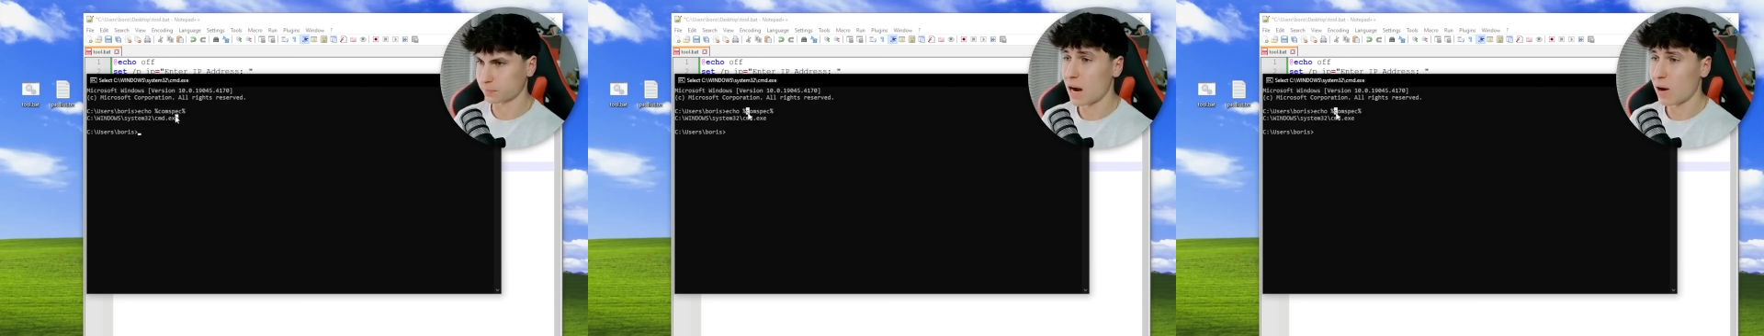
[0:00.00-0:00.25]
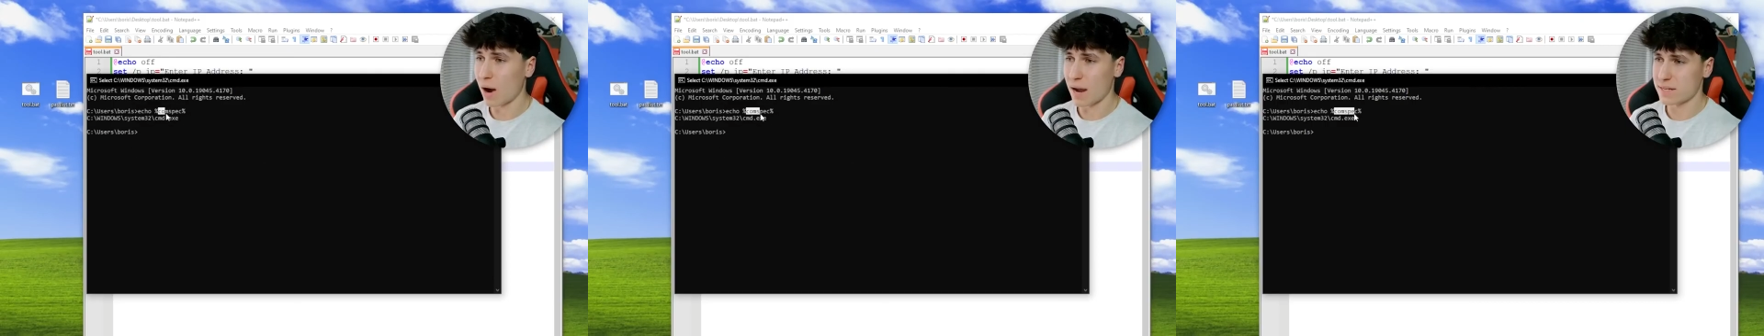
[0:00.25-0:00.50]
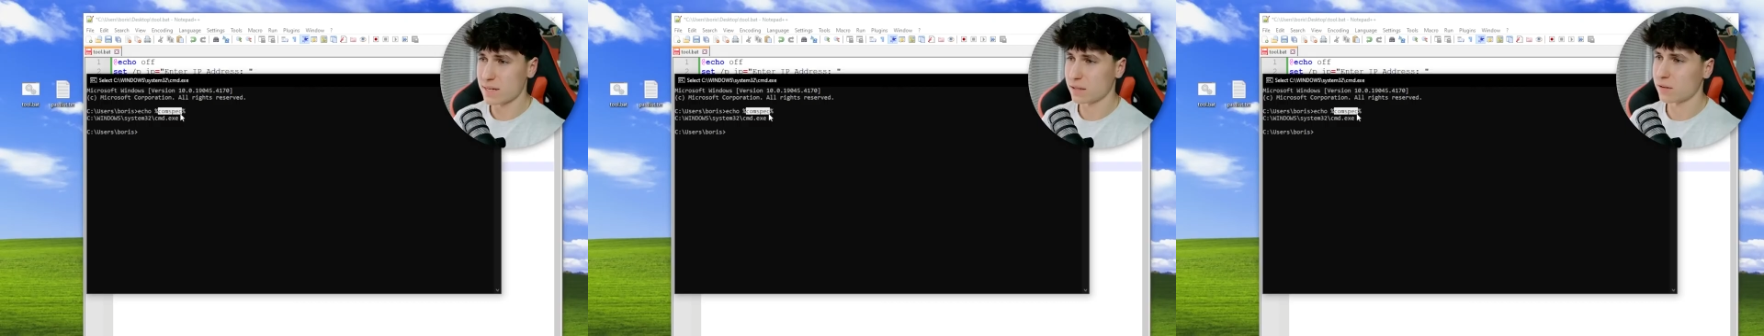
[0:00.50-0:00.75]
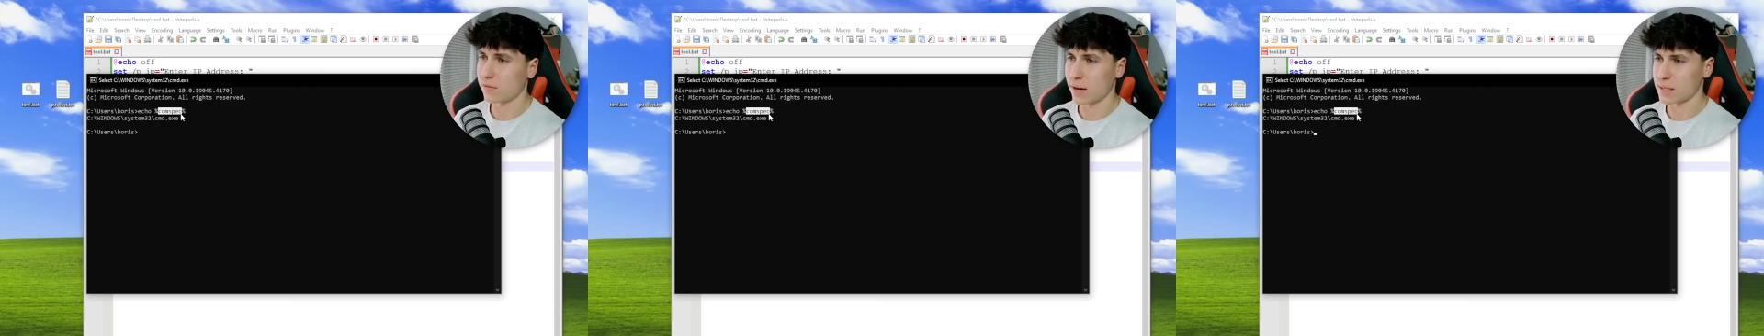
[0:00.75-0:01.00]
Now I
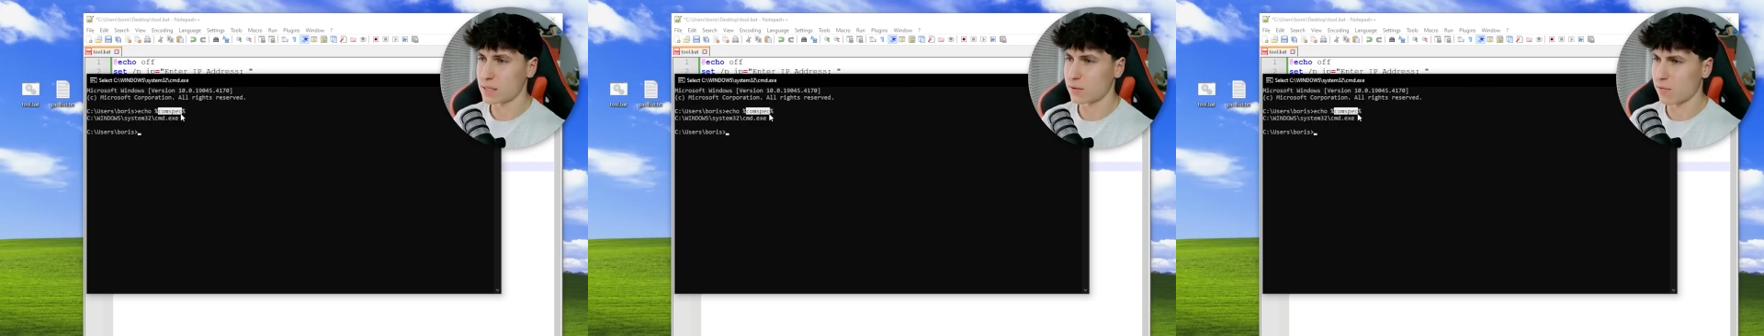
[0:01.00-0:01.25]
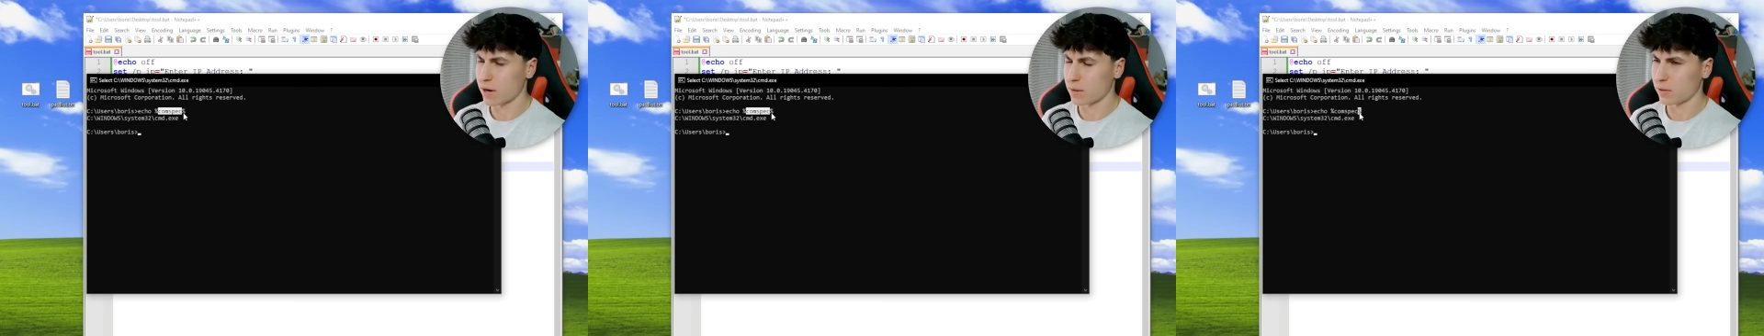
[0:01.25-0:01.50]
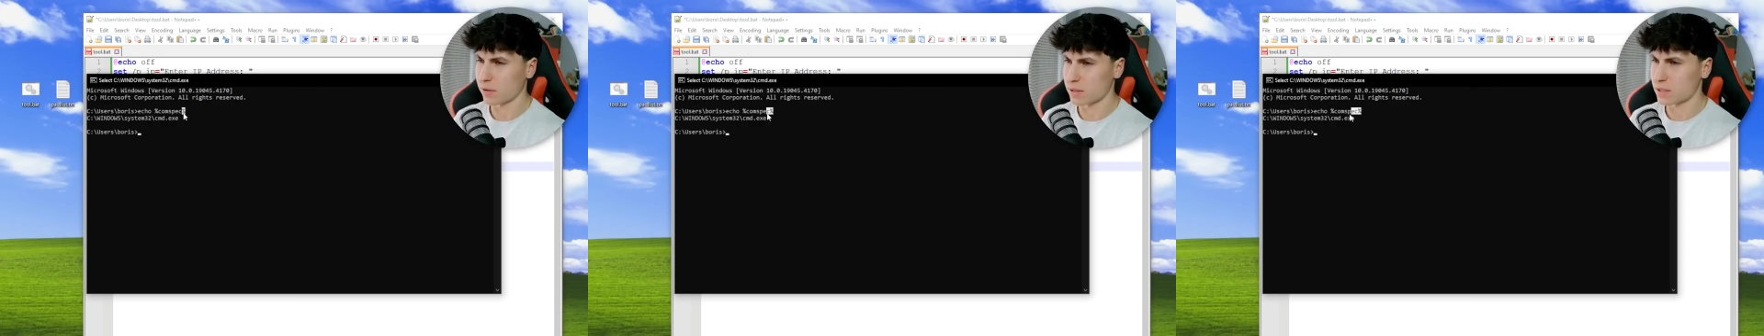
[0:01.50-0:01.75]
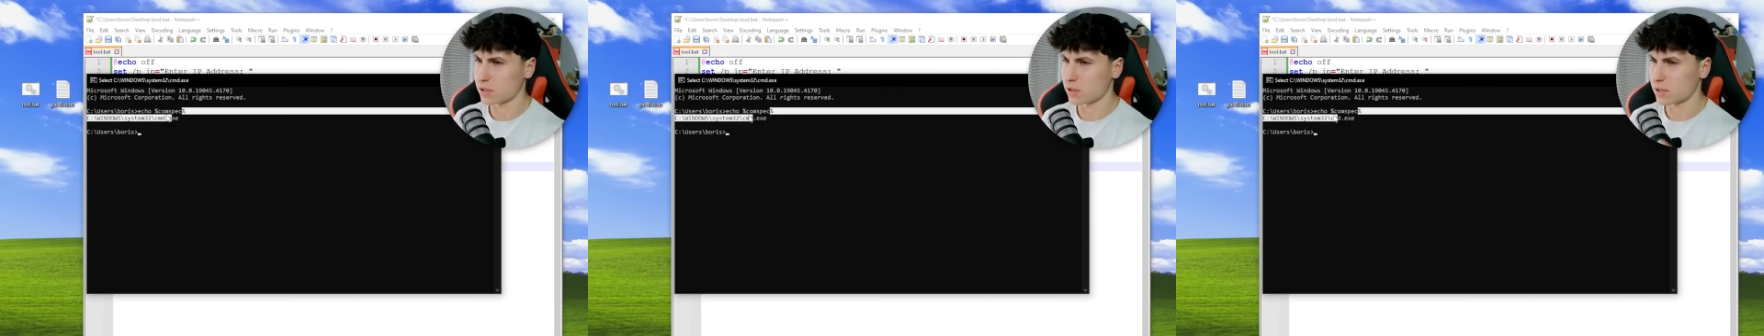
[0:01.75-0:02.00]
didn't define this variable.
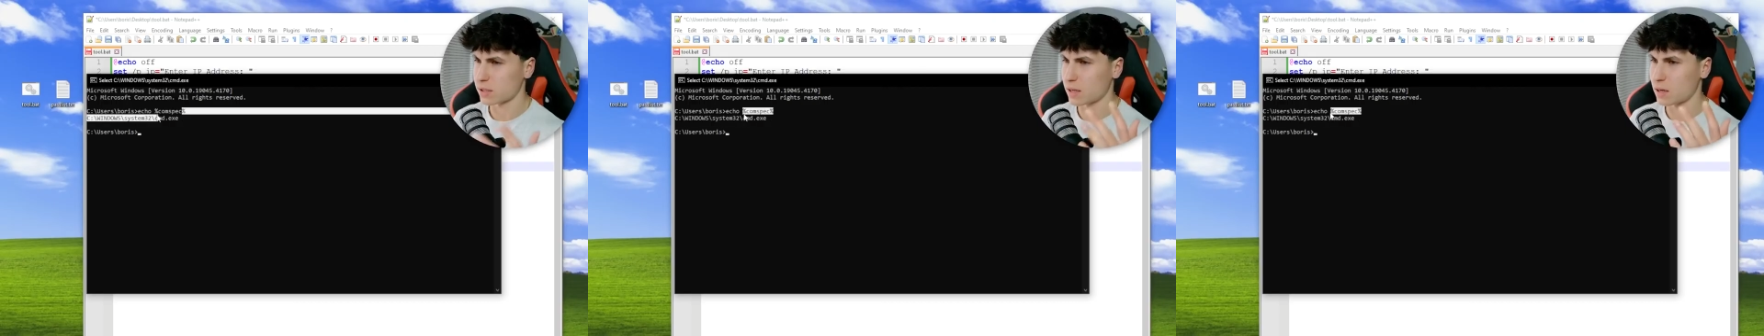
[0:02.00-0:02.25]
This is just